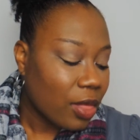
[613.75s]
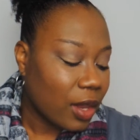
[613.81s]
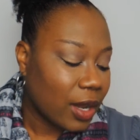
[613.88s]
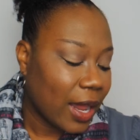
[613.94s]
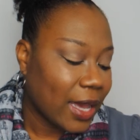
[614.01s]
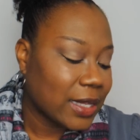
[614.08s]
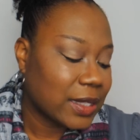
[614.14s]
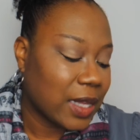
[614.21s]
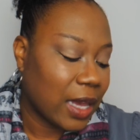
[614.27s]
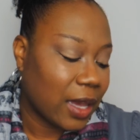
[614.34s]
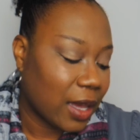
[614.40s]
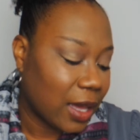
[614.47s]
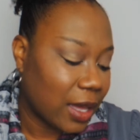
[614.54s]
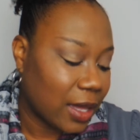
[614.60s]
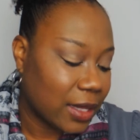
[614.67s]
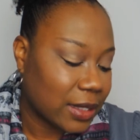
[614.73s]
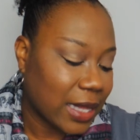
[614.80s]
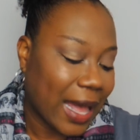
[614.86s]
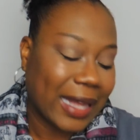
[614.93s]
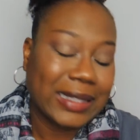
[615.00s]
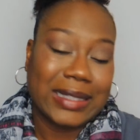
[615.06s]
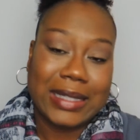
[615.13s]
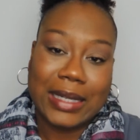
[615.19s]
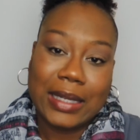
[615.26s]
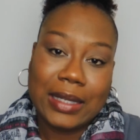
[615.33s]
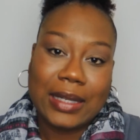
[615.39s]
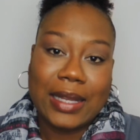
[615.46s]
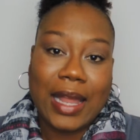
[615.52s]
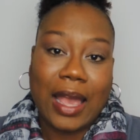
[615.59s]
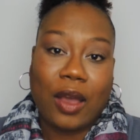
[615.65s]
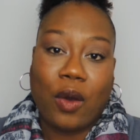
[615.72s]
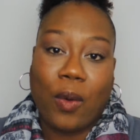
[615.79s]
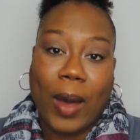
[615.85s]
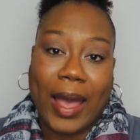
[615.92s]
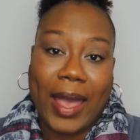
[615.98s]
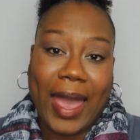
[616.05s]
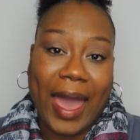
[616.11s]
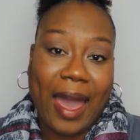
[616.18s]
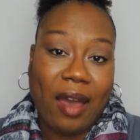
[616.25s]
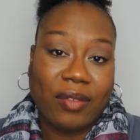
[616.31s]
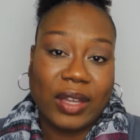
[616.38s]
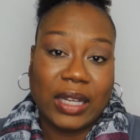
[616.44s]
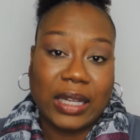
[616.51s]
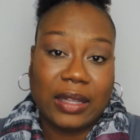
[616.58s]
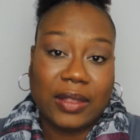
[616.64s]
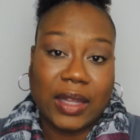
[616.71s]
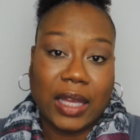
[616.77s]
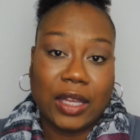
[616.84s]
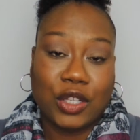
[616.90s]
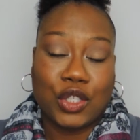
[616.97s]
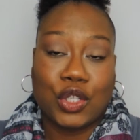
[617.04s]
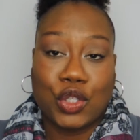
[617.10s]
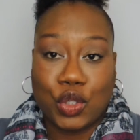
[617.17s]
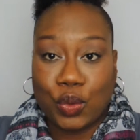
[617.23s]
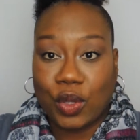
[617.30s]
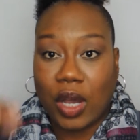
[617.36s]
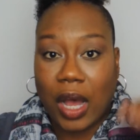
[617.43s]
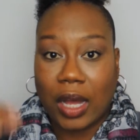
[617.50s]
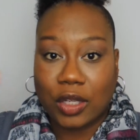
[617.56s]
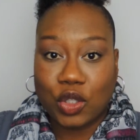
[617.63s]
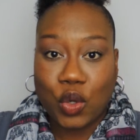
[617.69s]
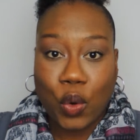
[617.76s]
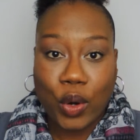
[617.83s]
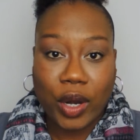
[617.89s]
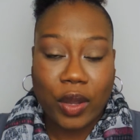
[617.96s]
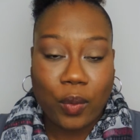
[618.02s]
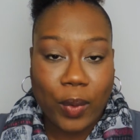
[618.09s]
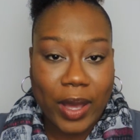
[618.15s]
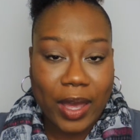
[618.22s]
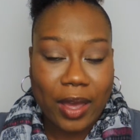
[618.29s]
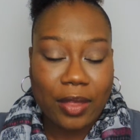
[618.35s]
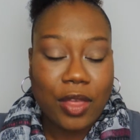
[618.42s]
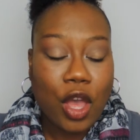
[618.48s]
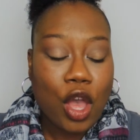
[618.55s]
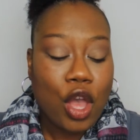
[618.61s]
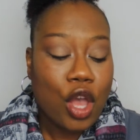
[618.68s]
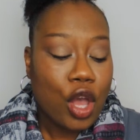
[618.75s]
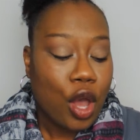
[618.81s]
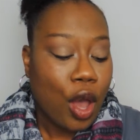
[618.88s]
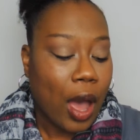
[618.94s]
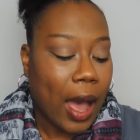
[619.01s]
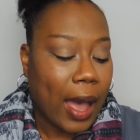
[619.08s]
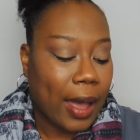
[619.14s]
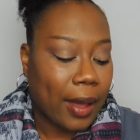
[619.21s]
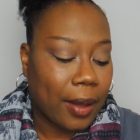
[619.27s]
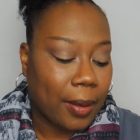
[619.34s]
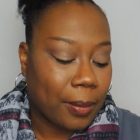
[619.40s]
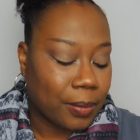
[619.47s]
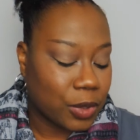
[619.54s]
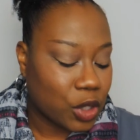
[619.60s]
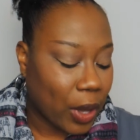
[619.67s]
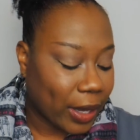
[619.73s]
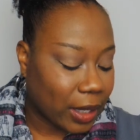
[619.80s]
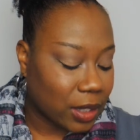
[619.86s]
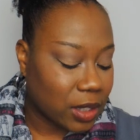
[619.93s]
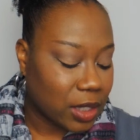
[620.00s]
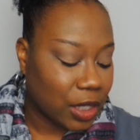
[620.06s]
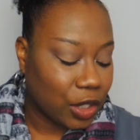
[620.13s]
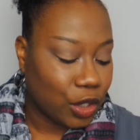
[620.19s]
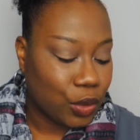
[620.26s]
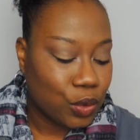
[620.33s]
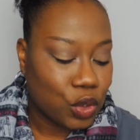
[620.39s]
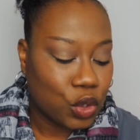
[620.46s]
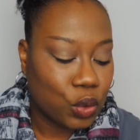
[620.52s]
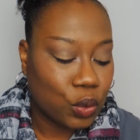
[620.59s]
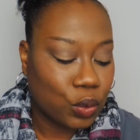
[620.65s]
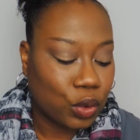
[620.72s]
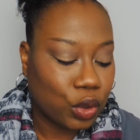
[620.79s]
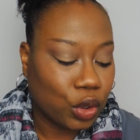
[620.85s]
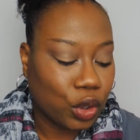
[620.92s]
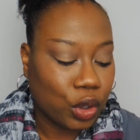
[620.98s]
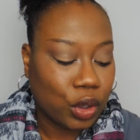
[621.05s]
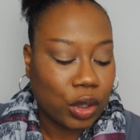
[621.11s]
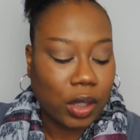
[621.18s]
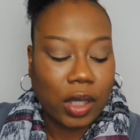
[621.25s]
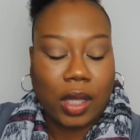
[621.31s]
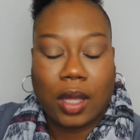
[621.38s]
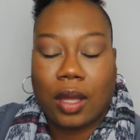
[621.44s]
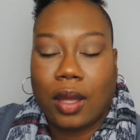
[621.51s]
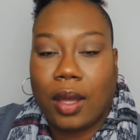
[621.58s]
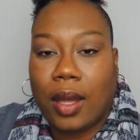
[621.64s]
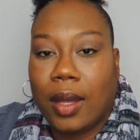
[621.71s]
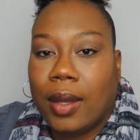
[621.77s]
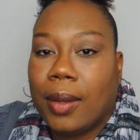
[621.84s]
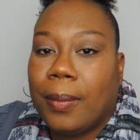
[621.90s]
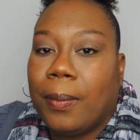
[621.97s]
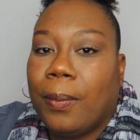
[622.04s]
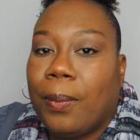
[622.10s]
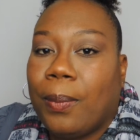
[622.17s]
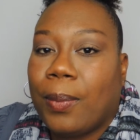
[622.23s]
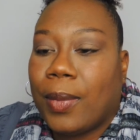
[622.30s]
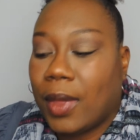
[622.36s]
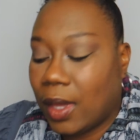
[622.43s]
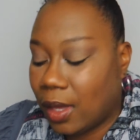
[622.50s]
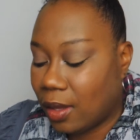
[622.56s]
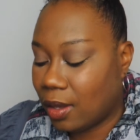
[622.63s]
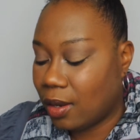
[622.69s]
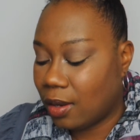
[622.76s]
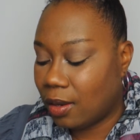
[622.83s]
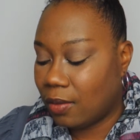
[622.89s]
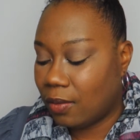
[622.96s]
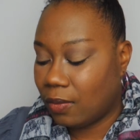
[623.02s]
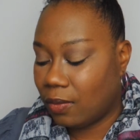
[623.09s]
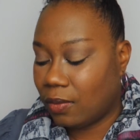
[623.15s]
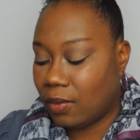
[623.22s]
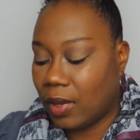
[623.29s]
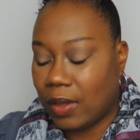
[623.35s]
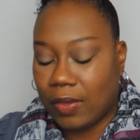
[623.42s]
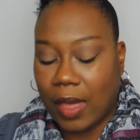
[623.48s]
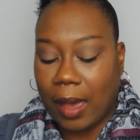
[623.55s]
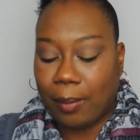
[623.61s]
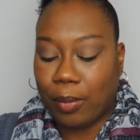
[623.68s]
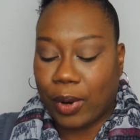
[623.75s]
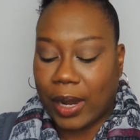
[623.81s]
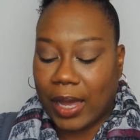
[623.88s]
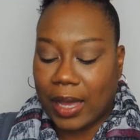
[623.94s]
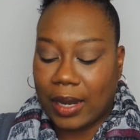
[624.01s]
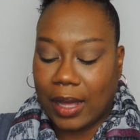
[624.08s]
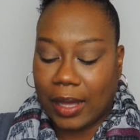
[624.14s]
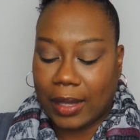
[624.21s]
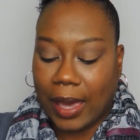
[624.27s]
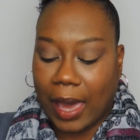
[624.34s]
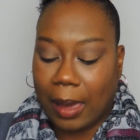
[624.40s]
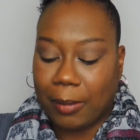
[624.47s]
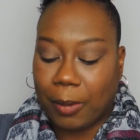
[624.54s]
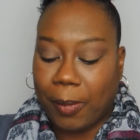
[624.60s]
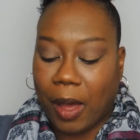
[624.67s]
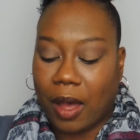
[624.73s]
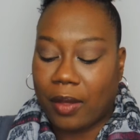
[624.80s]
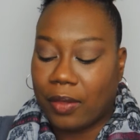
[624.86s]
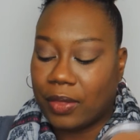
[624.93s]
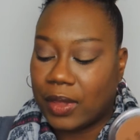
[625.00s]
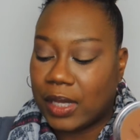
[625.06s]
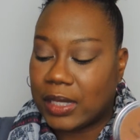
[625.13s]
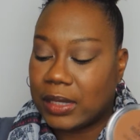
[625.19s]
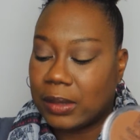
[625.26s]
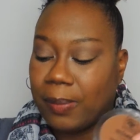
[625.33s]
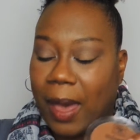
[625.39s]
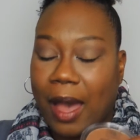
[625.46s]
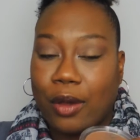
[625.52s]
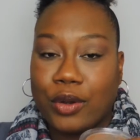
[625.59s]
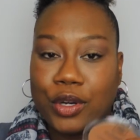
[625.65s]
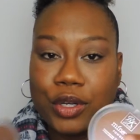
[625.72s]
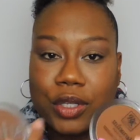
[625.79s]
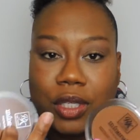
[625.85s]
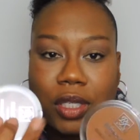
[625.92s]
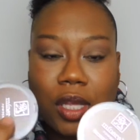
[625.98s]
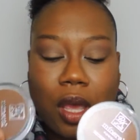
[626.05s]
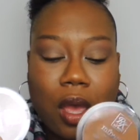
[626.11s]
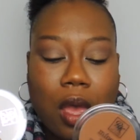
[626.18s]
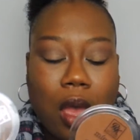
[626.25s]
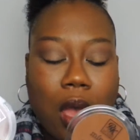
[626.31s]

The next thing is I didn't quite have anything to do the contouring with, so I continued to look in that brand and came upon these powders